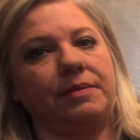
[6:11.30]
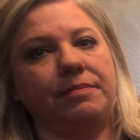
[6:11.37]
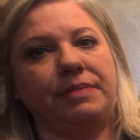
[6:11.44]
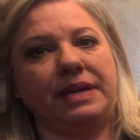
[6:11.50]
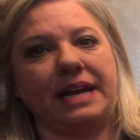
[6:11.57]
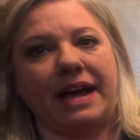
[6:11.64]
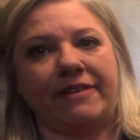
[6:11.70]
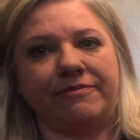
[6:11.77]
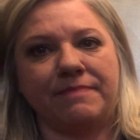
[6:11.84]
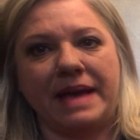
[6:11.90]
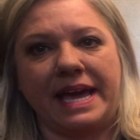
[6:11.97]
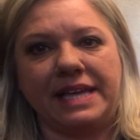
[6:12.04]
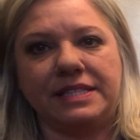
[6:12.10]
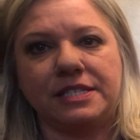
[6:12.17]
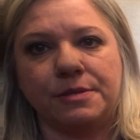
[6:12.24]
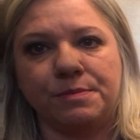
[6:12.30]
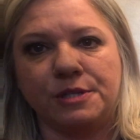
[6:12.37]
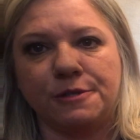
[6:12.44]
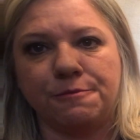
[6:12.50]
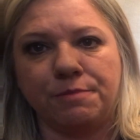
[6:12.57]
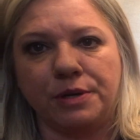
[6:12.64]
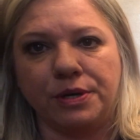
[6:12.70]
But I've made some
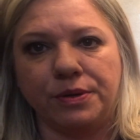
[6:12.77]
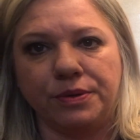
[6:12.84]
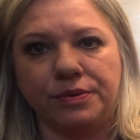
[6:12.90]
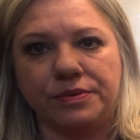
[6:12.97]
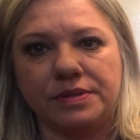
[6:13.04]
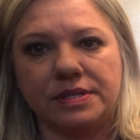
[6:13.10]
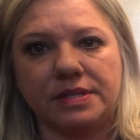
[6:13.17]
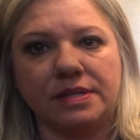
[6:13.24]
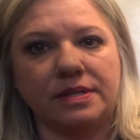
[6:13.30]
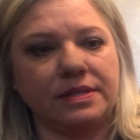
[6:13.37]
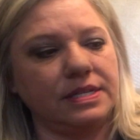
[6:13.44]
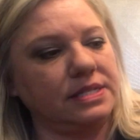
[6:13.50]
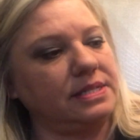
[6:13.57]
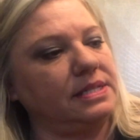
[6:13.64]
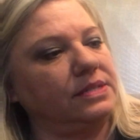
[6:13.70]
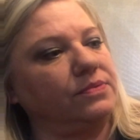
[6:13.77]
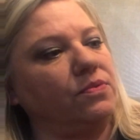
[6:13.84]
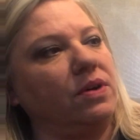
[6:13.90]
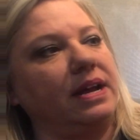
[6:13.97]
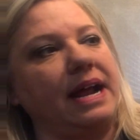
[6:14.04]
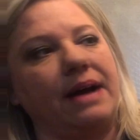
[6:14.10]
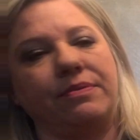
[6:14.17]
spoons. This is
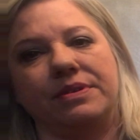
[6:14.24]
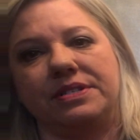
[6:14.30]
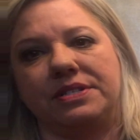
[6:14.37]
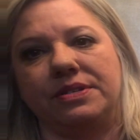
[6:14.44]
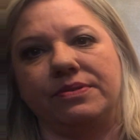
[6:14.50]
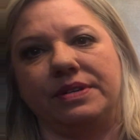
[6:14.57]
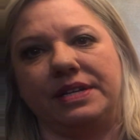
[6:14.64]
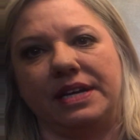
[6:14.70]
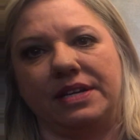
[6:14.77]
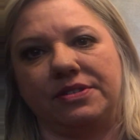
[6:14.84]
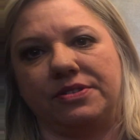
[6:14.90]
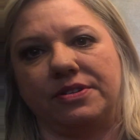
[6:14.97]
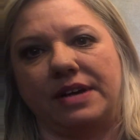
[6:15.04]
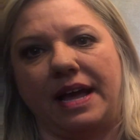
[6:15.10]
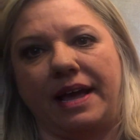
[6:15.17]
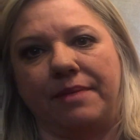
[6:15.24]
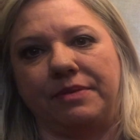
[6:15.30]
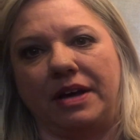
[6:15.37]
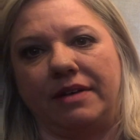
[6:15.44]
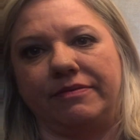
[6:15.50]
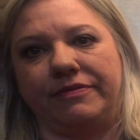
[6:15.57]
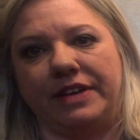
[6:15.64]
one I was doing yesterday. I'm
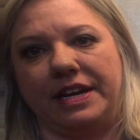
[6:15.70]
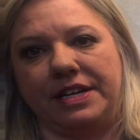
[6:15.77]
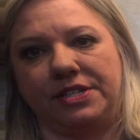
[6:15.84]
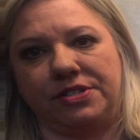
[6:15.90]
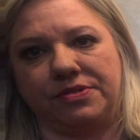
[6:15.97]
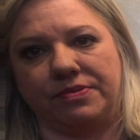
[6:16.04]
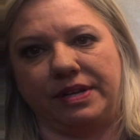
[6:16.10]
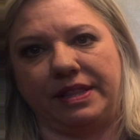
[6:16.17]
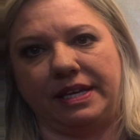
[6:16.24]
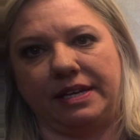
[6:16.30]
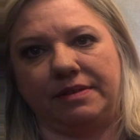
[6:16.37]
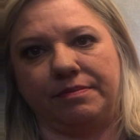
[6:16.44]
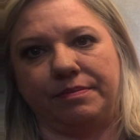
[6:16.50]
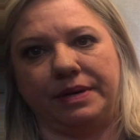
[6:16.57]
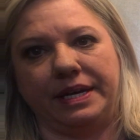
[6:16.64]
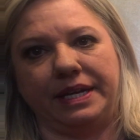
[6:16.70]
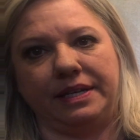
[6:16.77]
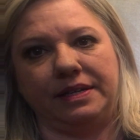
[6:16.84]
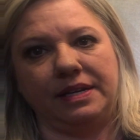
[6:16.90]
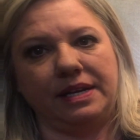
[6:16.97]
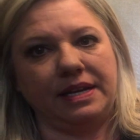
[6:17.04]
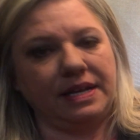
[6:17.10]
not finished with it, but